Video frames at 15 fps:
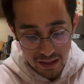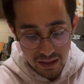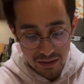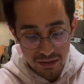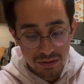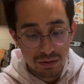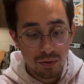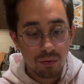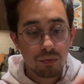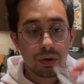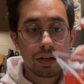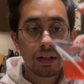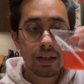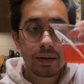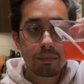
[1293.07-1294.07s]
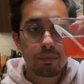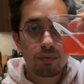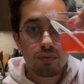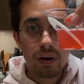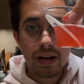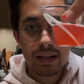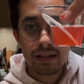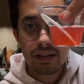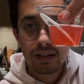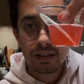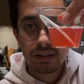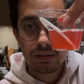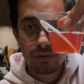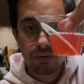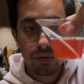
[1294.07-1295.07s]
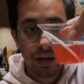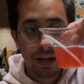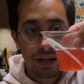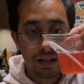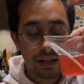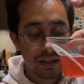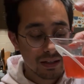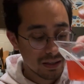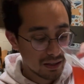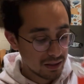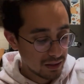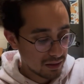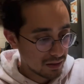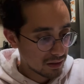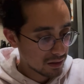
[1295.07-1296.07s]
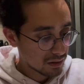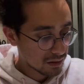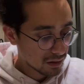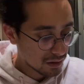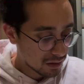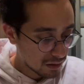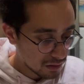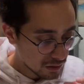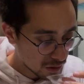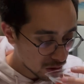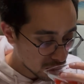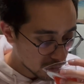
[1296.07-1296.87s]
This is a really bright red color.